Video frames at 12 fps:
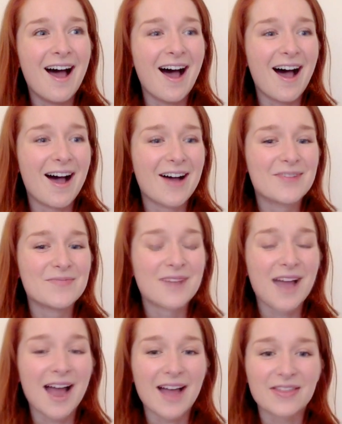
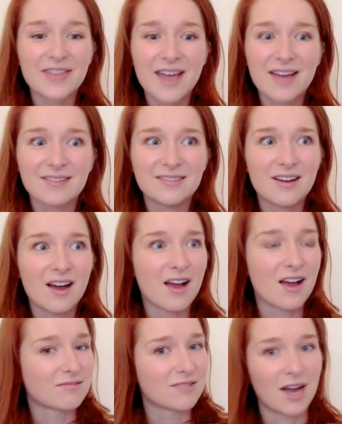And then
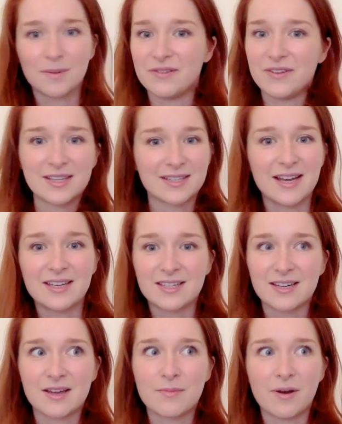a couple of years
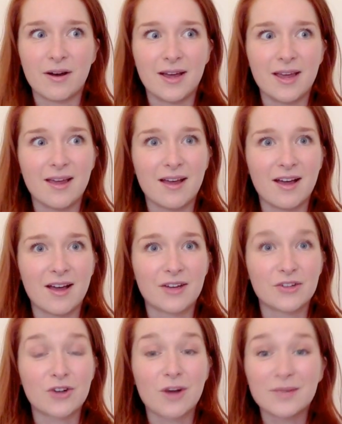later, my
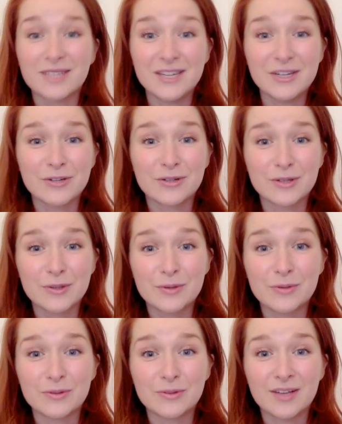drama teacher at
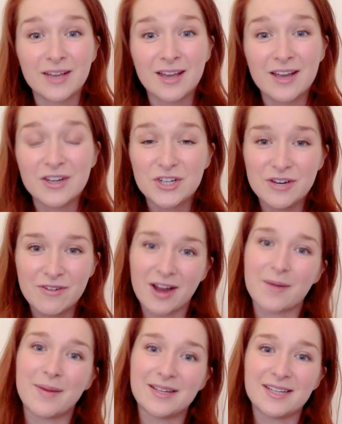school, she
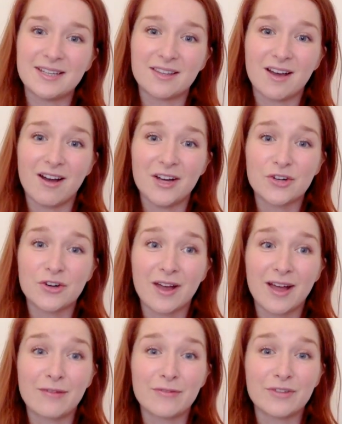recommended that I try
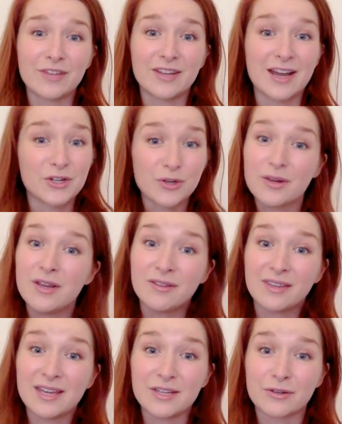out for the National Youth
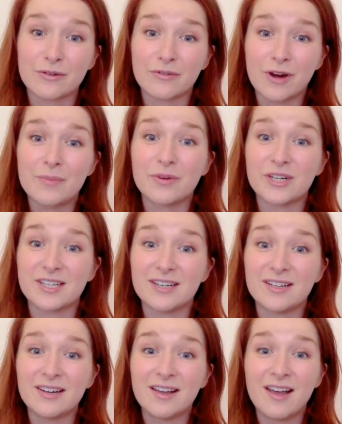Theatre of Great Britain.